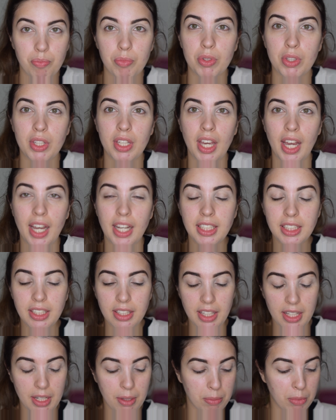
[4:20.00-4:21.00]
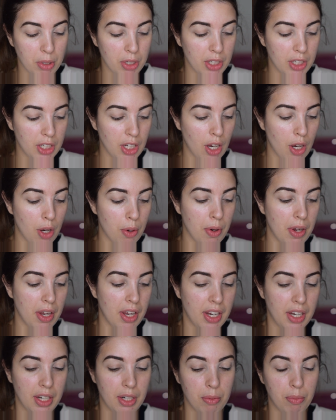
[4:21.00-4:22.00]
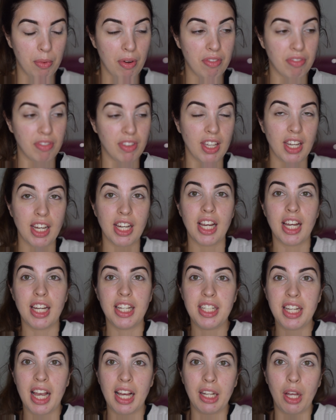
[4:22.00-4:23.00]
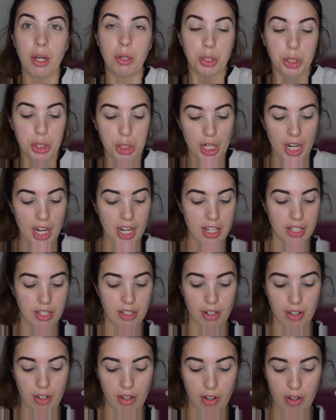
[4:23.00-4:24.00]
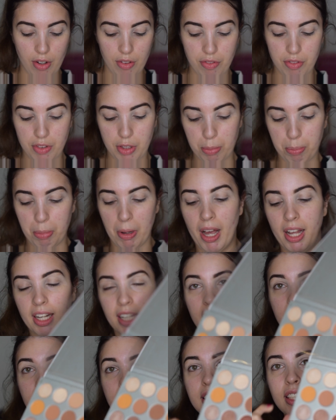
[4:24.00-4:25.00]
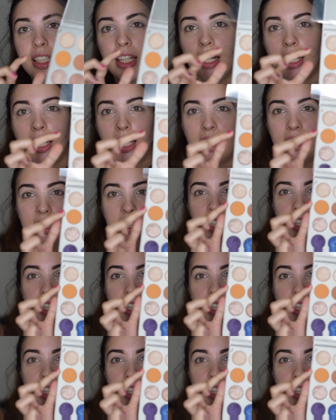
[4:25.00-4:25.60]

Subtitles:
Okay, so then I'm going to go in with the yellow shade of the palette as a